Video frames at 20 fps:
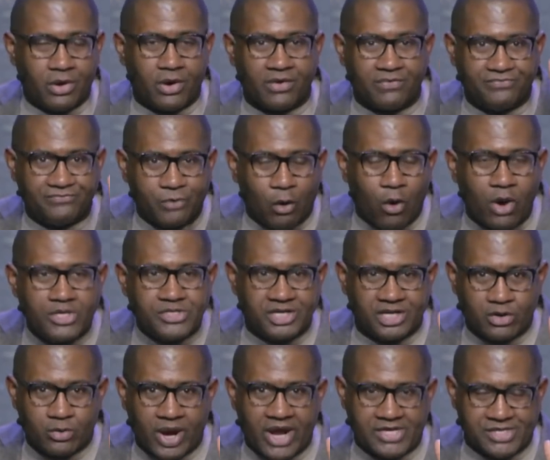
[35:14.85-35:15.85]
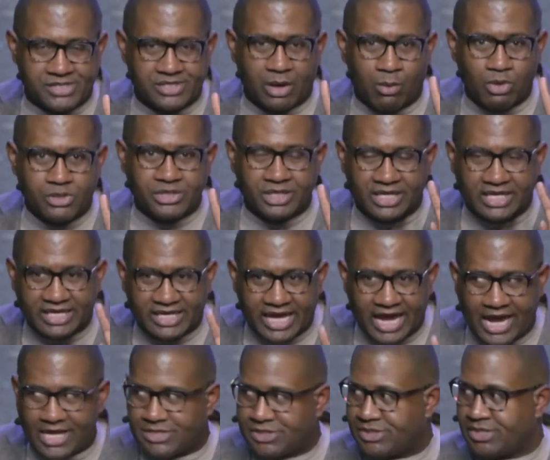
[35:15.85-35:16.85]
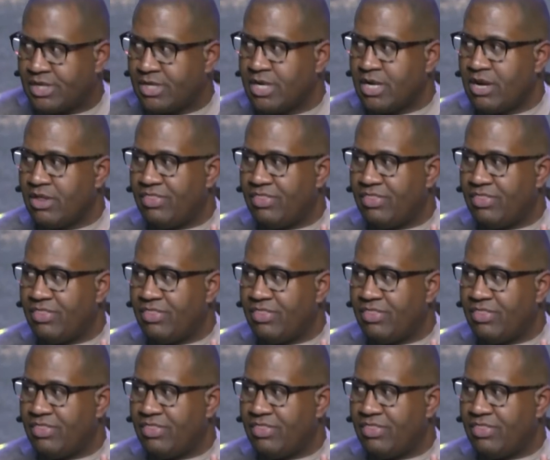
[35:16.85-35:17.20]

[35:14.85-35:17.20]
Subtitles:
There are four generations I want you to catch